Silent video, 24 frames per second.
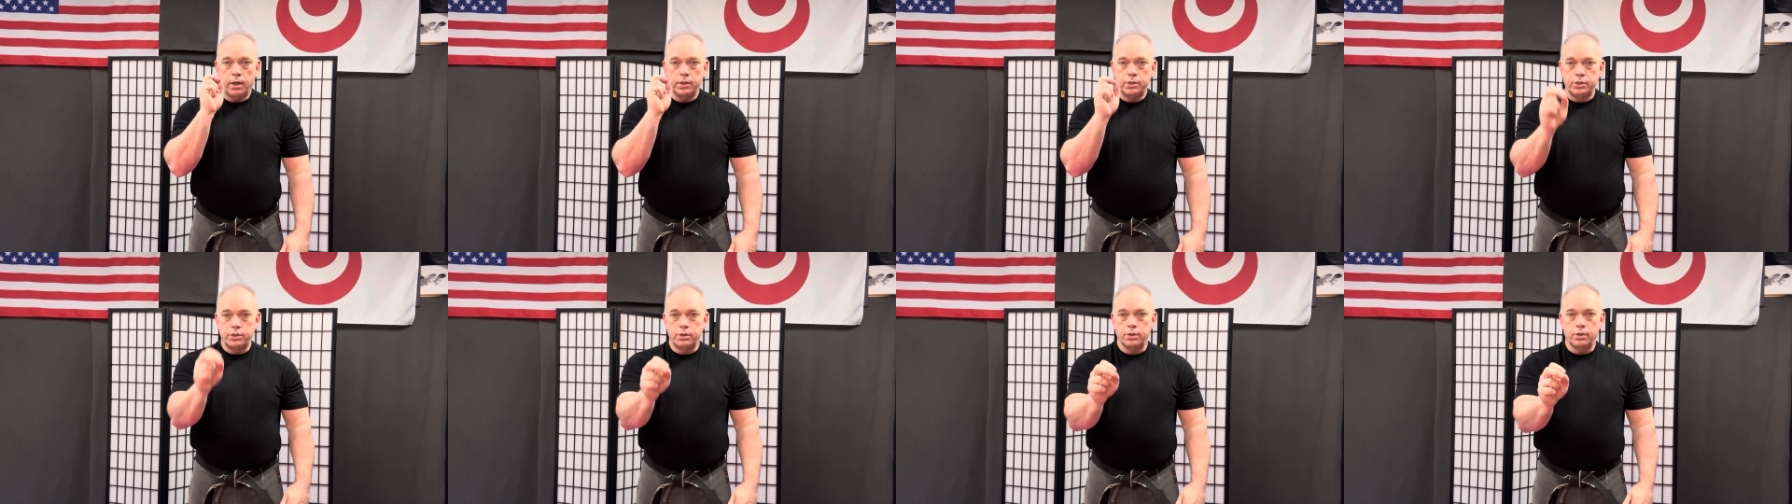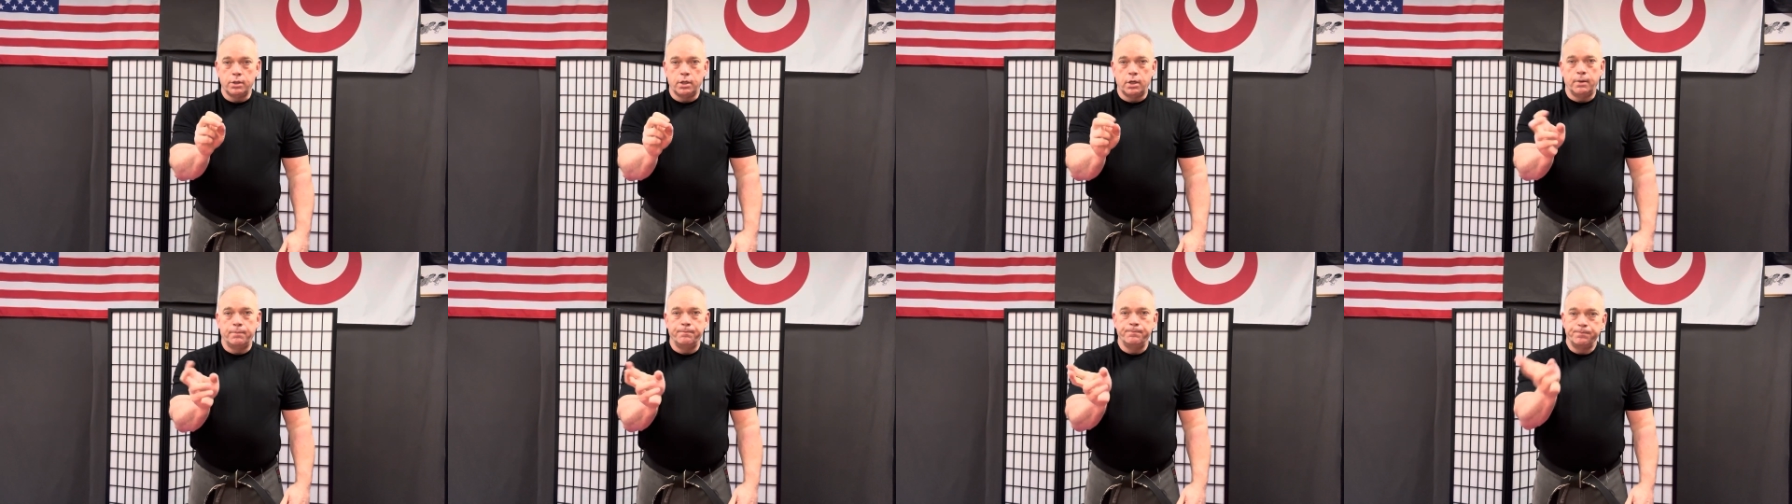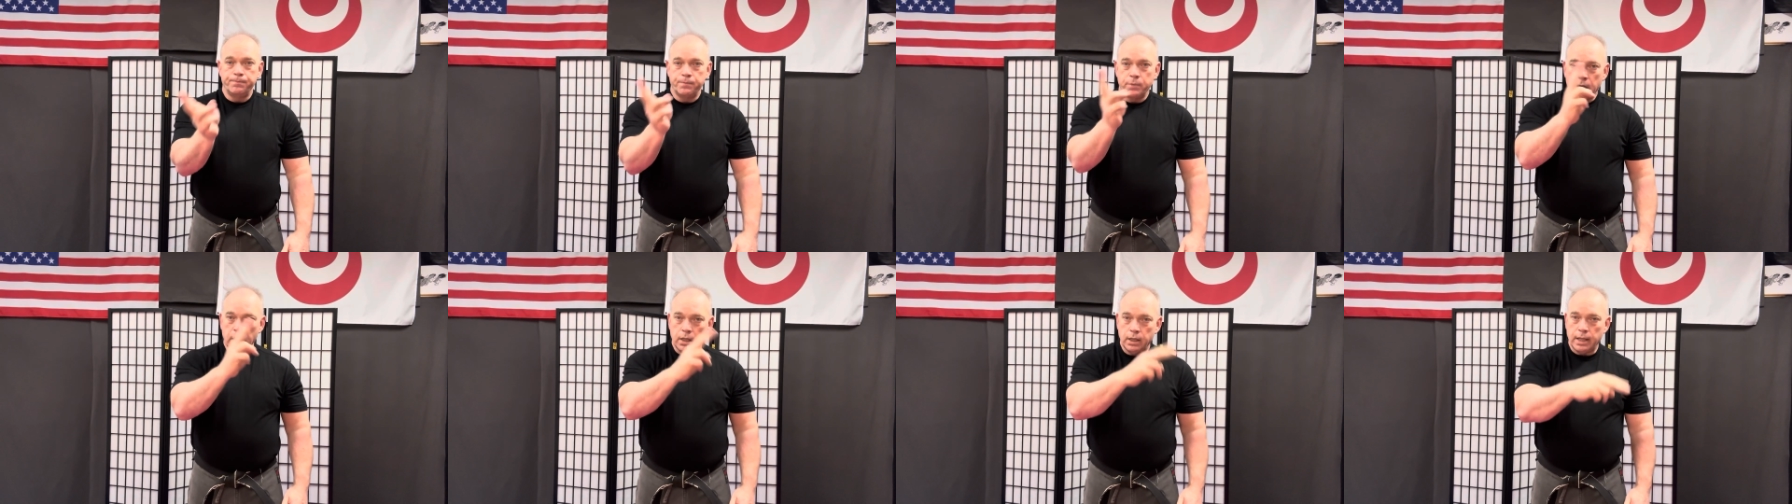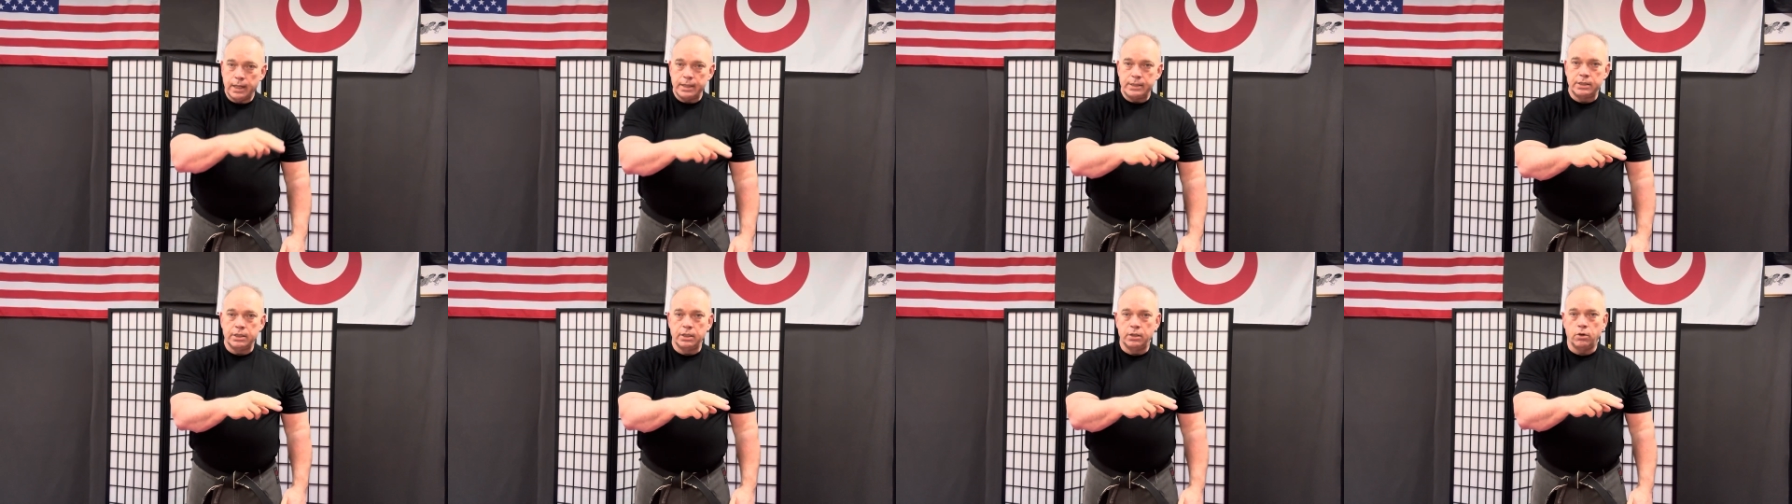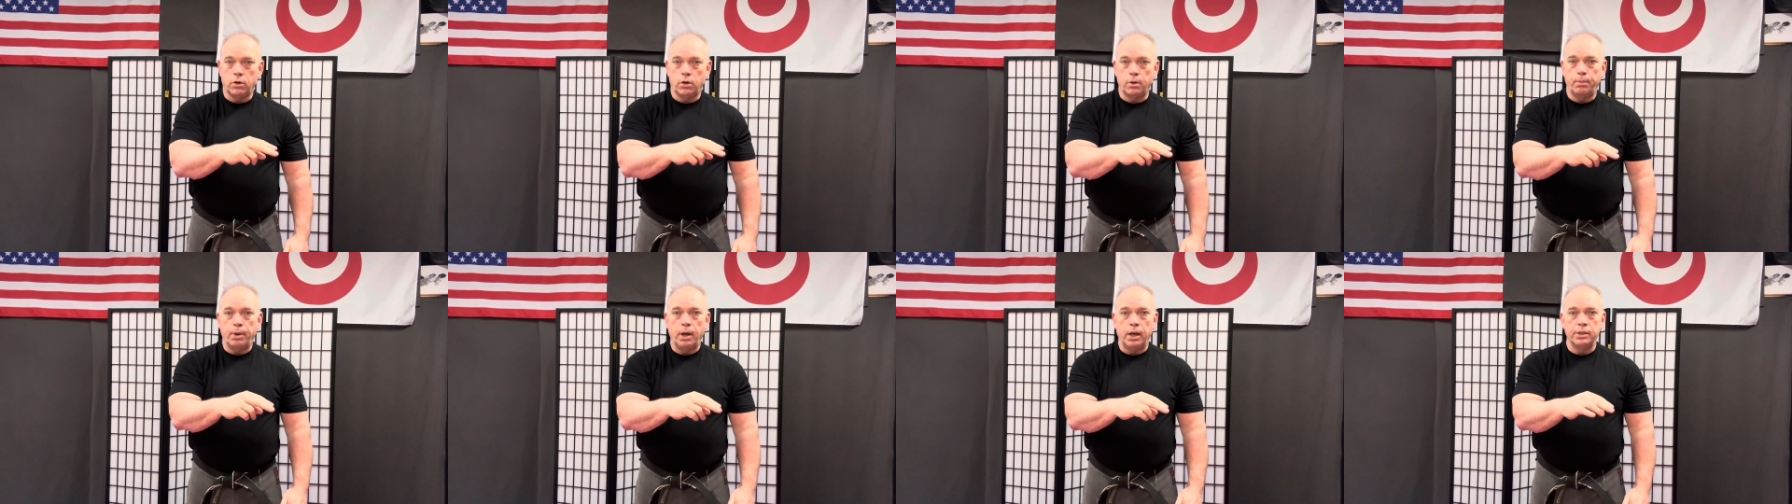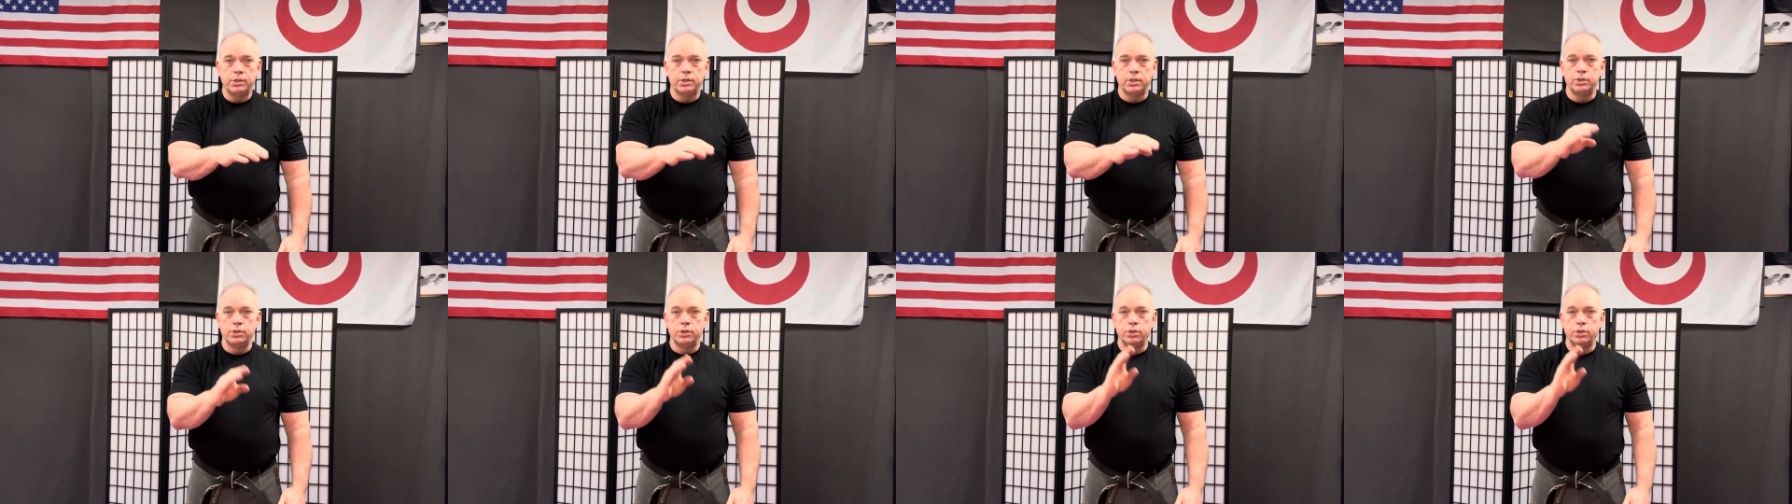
your lesson on punches,